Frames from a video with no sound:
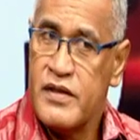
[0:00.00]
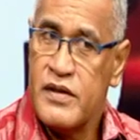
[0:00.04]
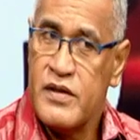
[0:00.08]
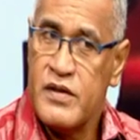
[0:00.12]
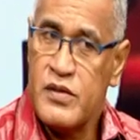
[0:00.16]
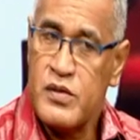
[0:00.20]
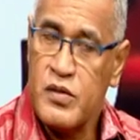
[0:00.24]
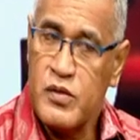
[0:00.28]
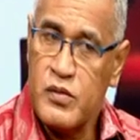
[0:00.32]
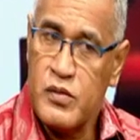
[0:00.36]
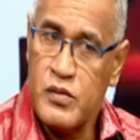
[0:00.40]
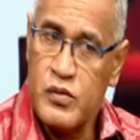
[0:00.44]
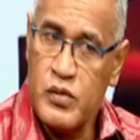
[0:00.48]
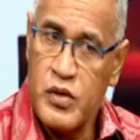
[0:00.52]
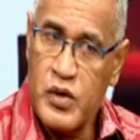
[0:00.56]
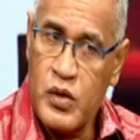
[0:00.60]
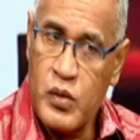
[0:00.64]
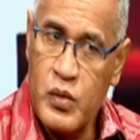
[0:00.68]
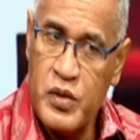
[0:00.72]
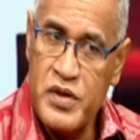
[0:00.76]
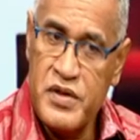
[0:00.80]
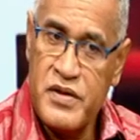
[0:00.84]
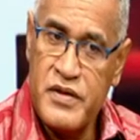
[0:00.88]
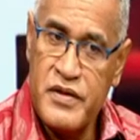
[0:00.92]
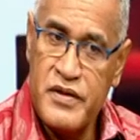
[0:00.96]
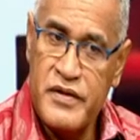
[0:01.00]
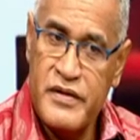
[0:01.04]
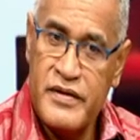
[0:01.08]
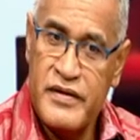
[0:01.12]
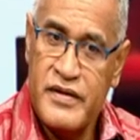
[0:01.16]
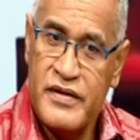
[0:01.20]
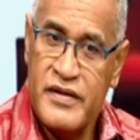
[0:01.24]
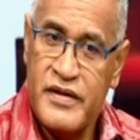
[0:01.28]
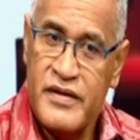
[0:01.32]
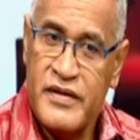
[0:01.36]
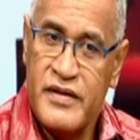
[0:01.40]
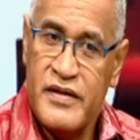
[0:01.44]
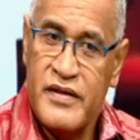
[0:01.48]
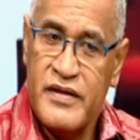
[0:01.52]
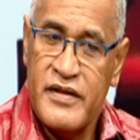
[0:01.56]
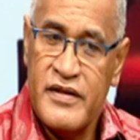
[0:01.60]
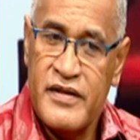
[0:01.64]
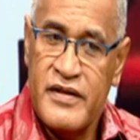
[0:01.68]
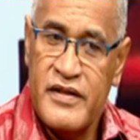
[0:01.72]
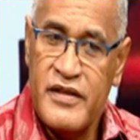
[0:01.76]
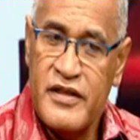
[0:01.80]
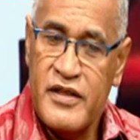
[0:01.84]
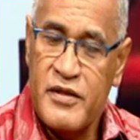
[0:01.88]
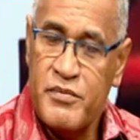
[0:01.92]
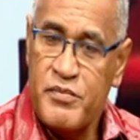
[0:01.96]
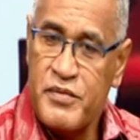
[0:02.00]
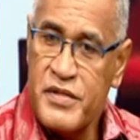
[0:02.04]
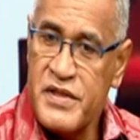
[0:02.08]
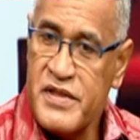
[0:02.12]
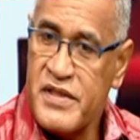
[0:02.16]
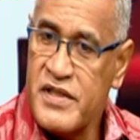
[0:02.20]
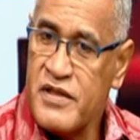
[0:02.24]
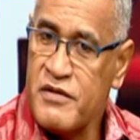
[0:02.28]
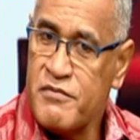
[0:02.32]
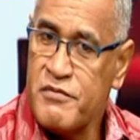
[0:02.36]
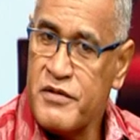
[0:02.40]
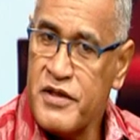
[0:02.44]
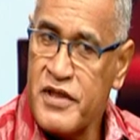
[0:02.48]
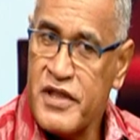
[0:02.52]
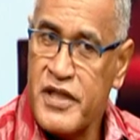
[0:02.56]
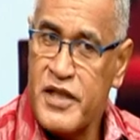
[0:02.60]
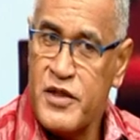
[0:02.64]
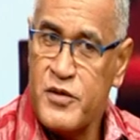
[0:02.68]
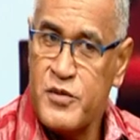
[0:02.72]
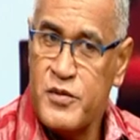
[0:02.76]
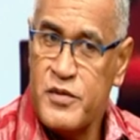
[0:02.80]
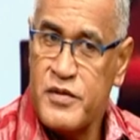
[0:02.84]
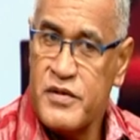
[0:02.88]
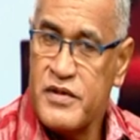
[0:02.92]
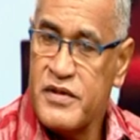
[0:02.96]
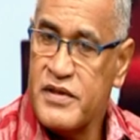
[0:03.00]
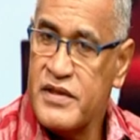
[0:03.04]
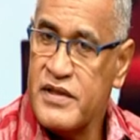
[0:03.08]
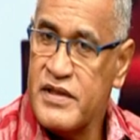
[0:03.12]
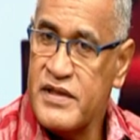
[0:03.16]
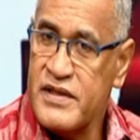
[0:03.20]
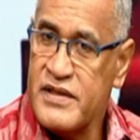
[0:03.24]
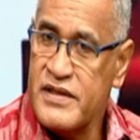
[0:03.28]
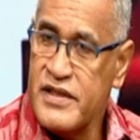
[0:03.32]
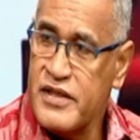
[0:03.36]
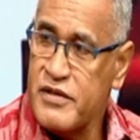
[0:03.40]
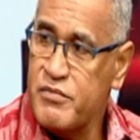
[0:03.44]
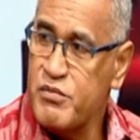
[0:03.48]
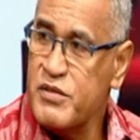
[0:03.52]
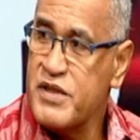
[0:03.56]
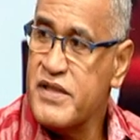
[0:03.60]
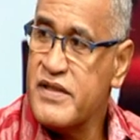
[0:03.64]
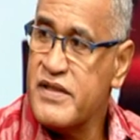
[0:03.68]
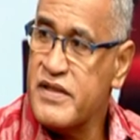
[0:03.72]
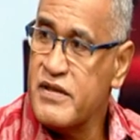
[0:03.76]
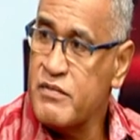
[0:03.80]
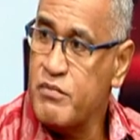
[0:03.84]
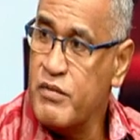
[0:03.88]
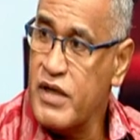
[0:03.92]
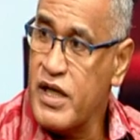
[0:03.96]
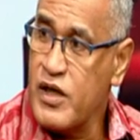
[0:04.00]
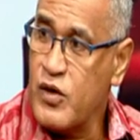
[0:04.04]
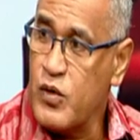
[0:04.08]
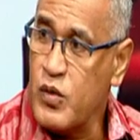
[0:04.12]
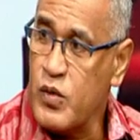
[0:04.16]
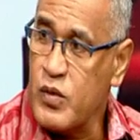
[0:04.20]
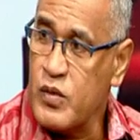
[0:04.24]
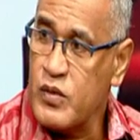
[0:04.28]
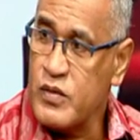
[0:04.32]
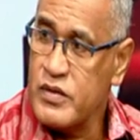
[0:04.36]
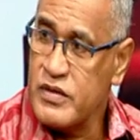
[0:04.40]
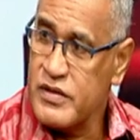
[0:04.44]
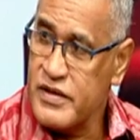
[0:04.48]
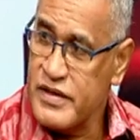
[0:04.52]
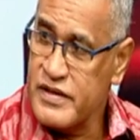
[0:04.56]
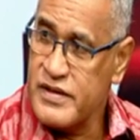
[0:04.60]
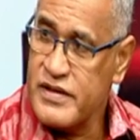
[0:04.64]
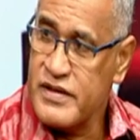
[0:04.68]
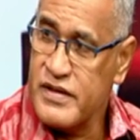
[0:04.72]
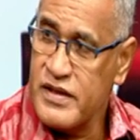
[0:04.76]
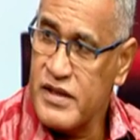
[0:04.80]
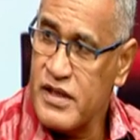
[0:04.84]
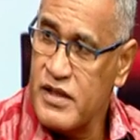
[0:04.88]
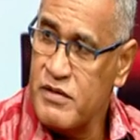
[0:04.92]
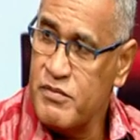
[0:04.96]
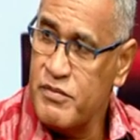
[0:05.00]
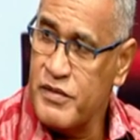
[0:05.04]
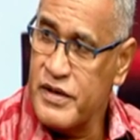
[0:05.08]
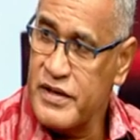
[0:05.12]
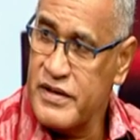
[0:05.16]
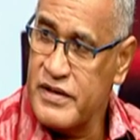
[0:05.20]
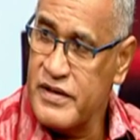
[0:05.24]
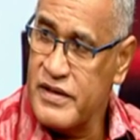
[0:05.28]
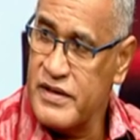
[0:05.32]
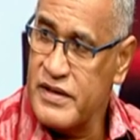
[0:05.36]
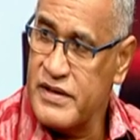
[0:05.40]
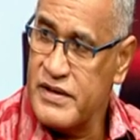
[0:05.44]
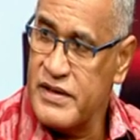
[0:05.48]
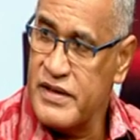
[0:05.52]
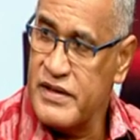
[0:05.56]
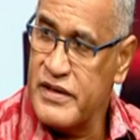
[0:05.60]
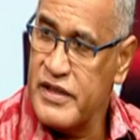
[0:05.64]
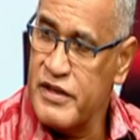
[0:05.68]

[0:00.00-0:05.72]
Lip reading: So to your question, the preserved account is administered by law, as Alipate said.